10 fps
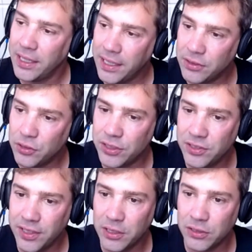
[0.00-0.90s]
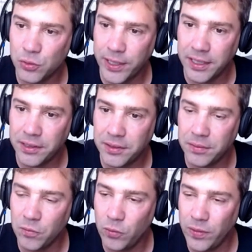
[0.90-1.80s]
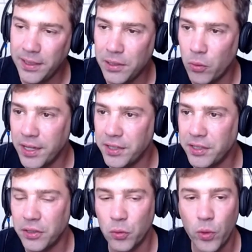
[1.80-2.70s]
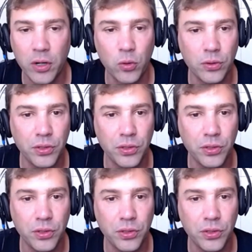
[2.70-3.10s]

interesting because we had really no idea where